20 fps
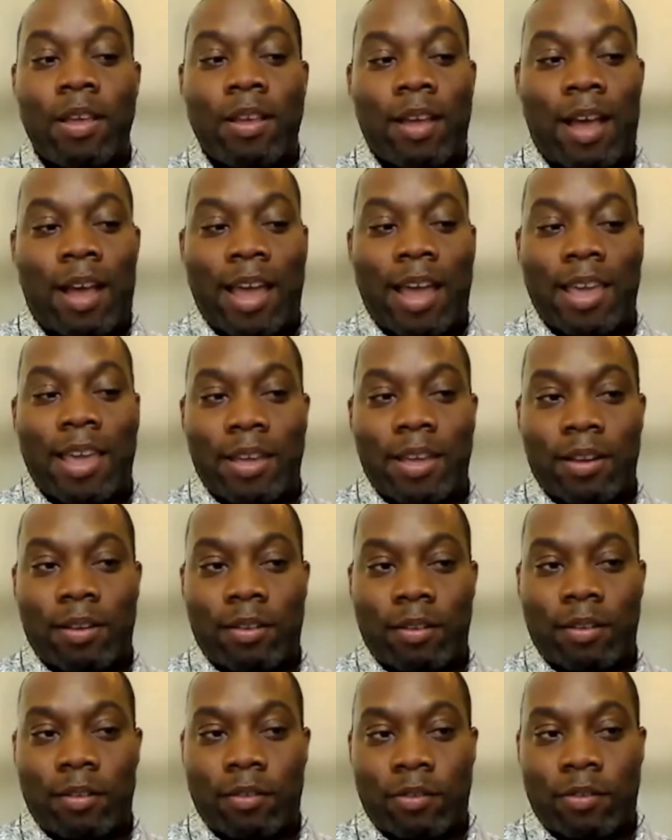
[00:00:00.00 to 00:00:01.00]
I
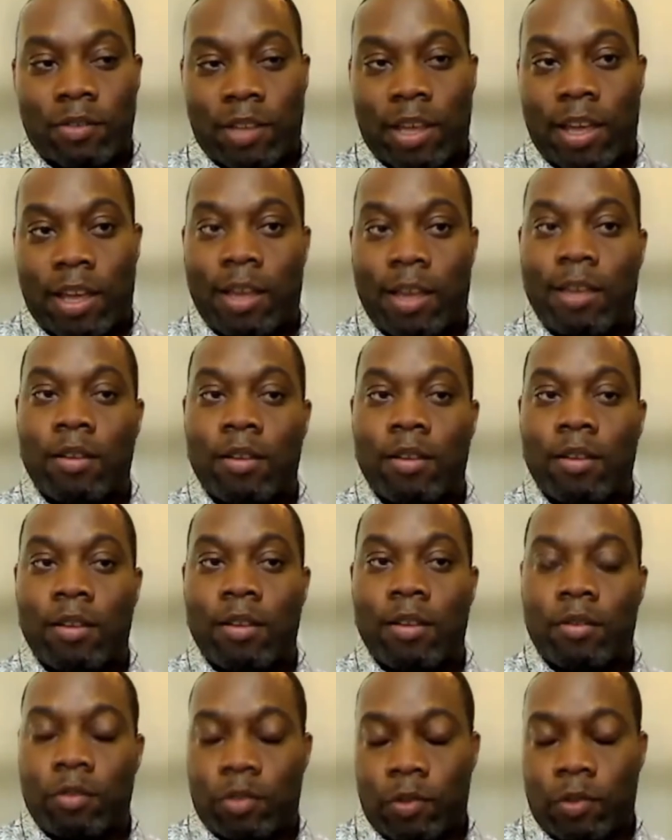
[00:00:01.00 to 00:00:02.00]
can say
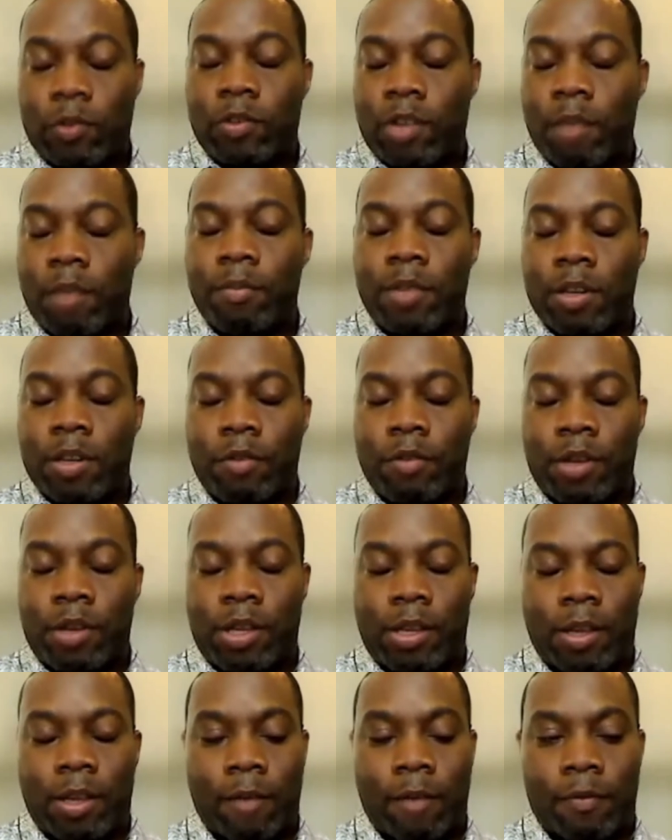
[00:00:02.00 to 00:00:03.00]
to some
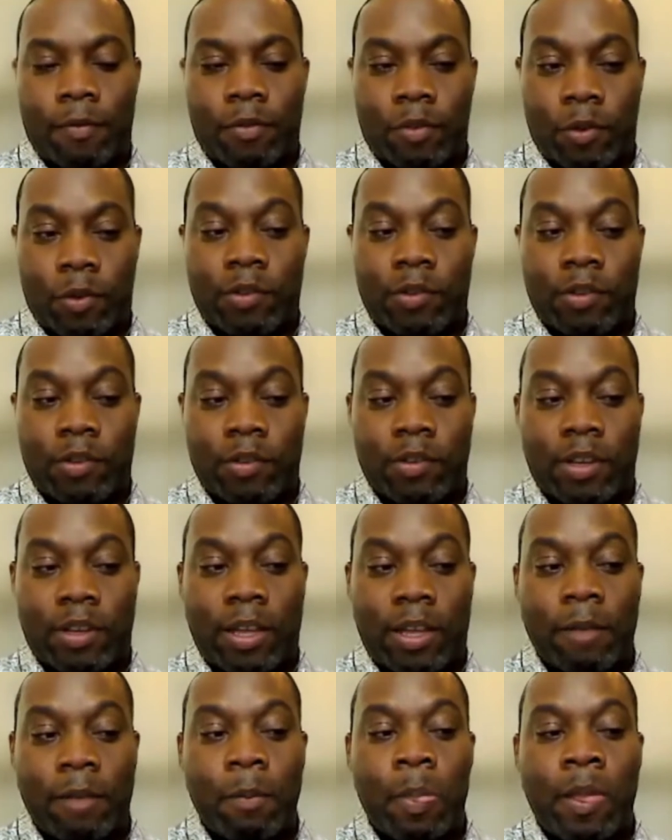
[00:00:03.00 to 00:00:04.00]
degree of
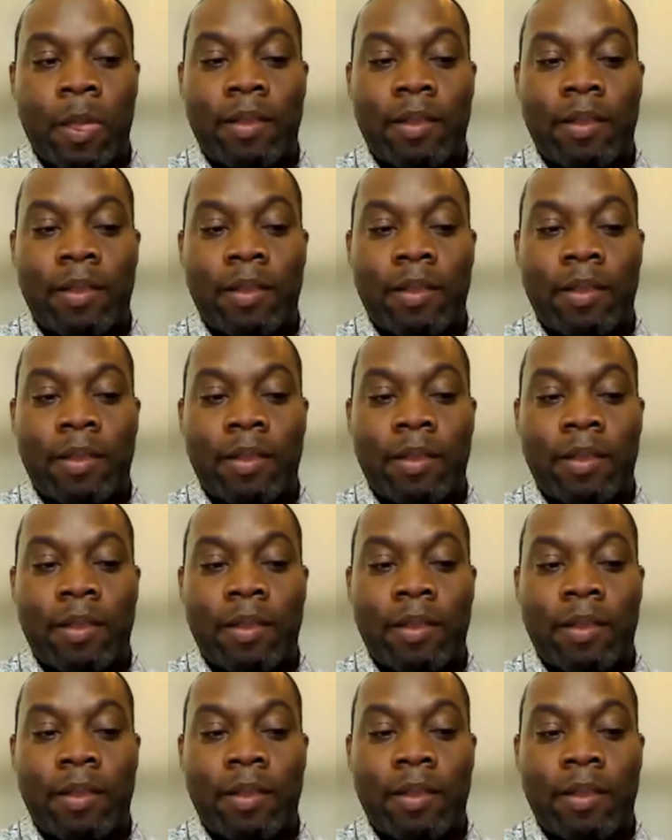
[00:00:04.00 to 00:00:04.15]
certainty